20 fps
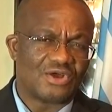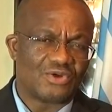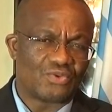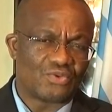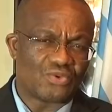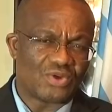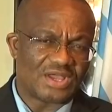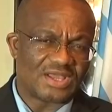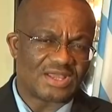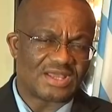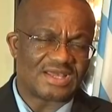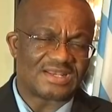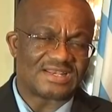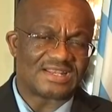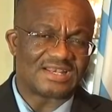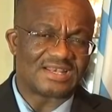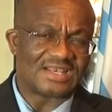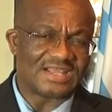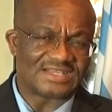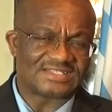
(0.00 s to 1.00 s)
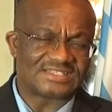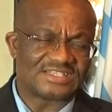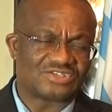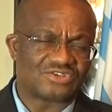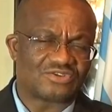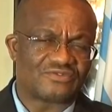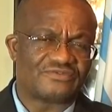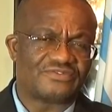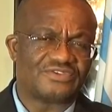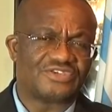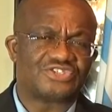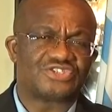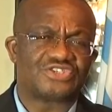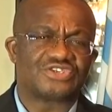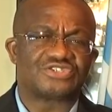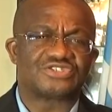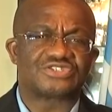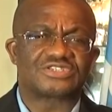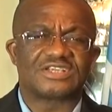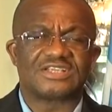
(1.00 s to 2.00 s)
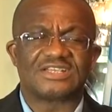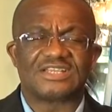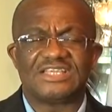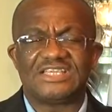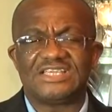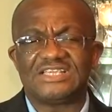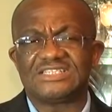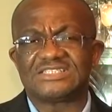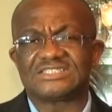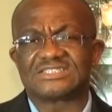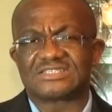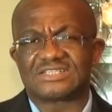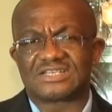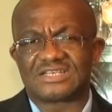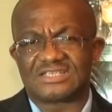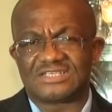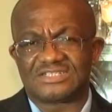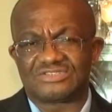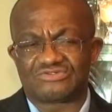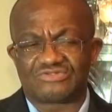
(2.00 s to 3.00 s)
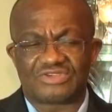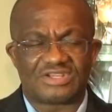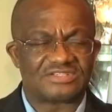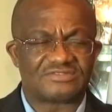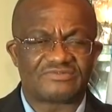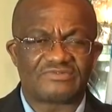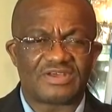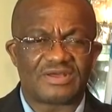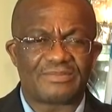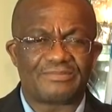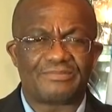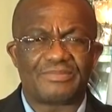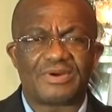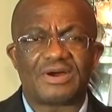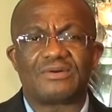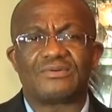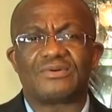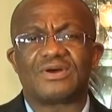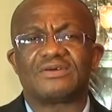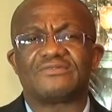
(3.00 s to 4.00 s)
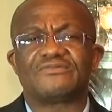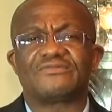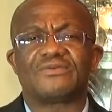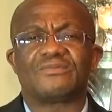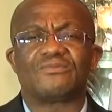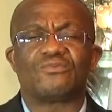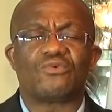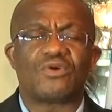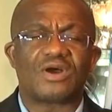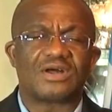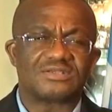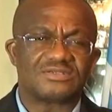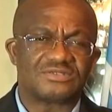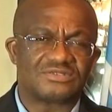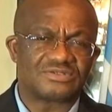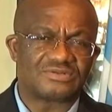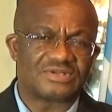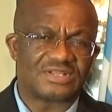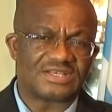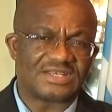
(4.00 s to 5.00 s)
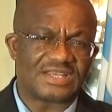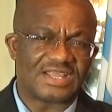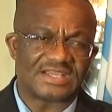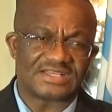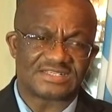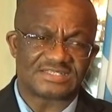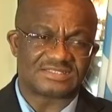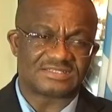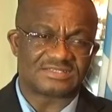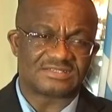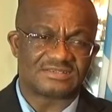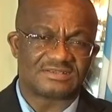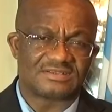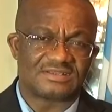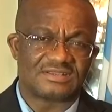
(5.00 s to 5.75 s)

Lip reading: where an elected officials can easily transfer power from one to the next.